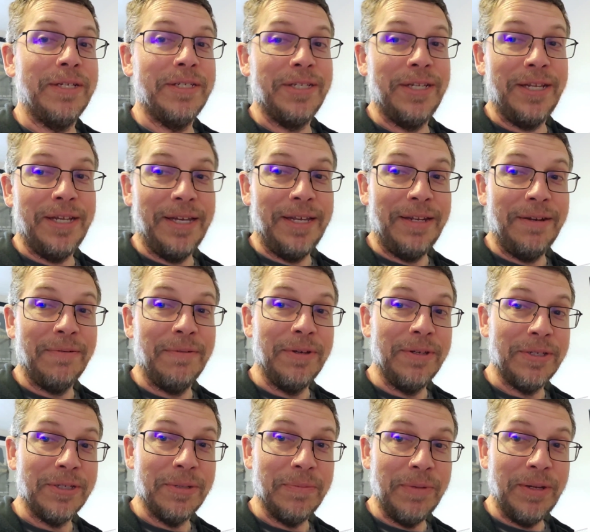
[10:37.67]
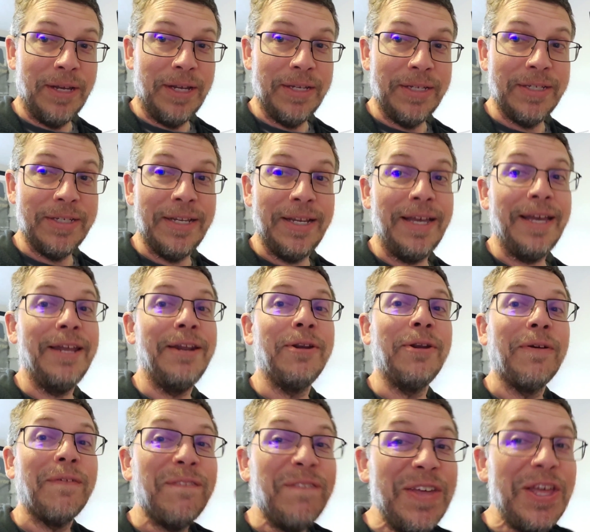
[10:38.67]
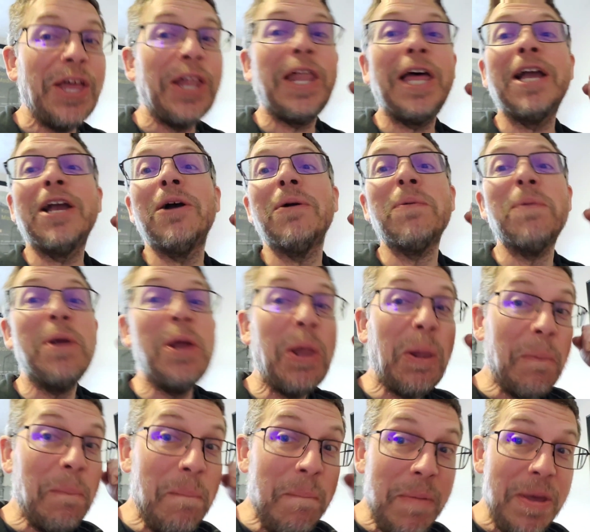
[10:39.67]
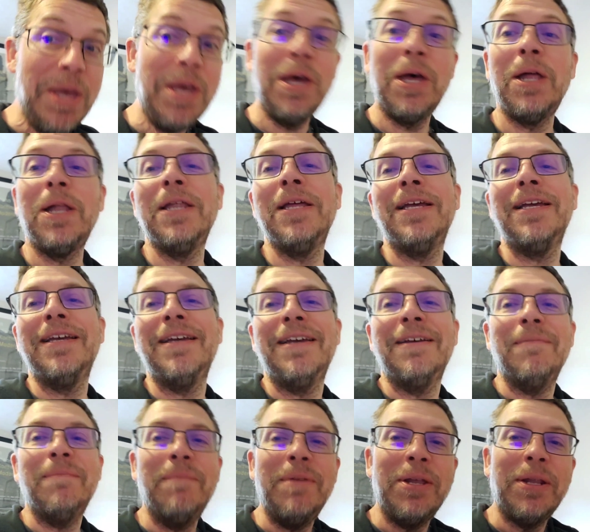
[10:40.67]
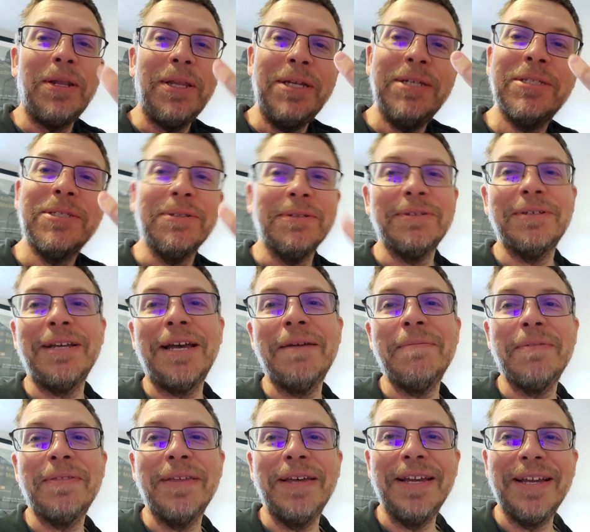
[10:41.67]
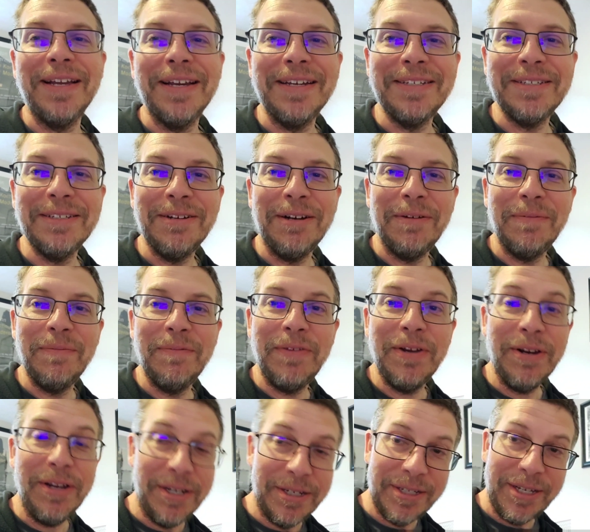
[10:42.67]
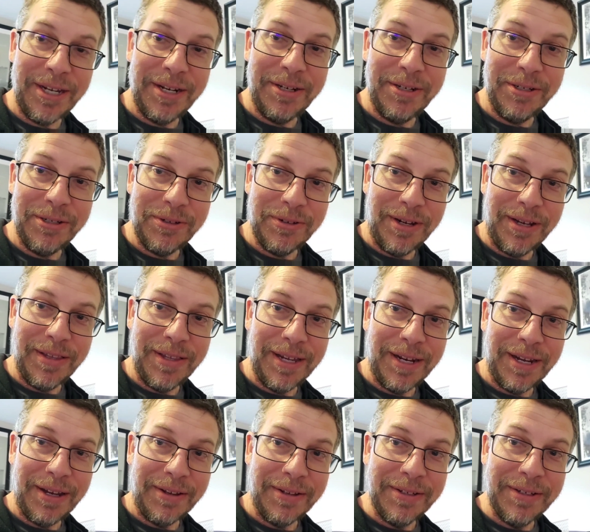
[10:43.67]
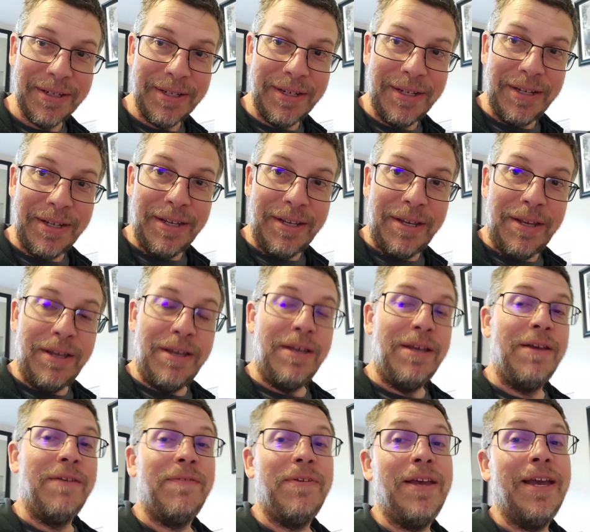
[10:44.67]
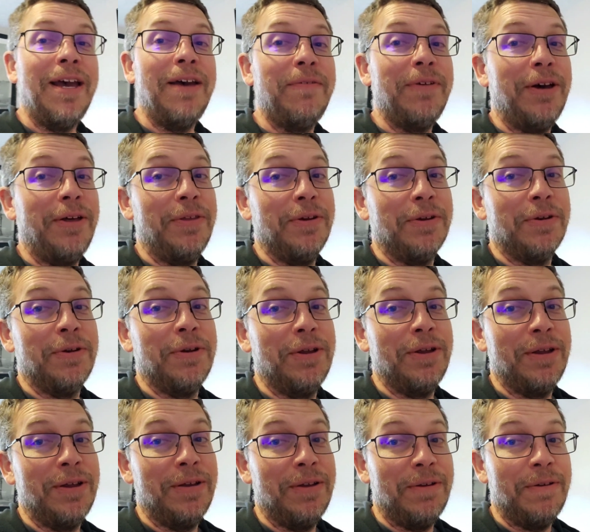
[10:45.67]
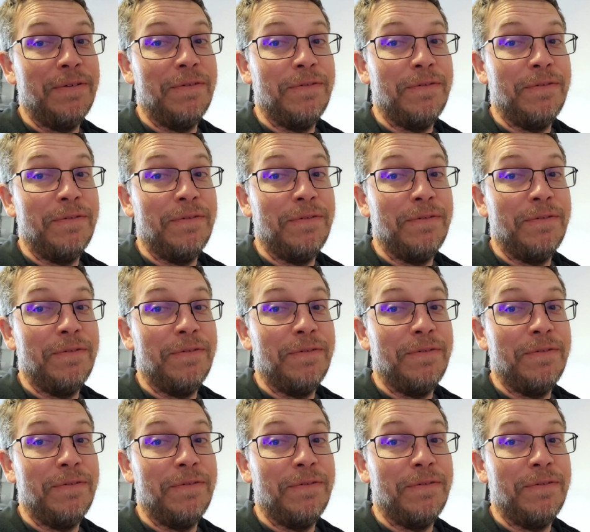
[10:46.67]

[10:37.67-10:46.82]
mix it in with some nuts, and it'll feel like a real meal, Middle Eastern type thing. So I'm very excited to try that out. If you have other